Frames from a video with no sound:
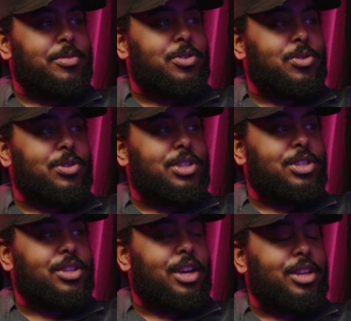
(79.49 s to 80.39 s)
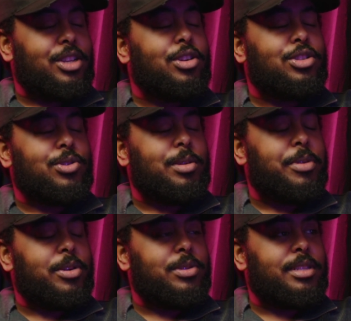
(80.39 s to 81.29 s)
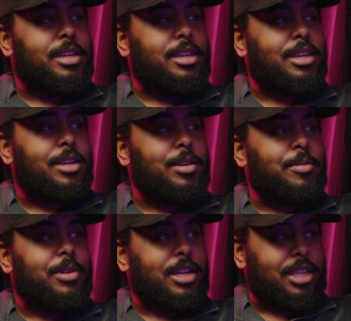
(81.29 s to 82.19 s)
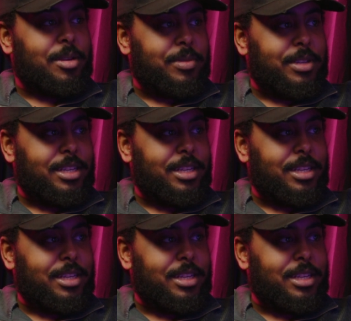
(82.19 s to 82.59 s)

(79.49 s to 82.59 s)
Jordan Peele's production company.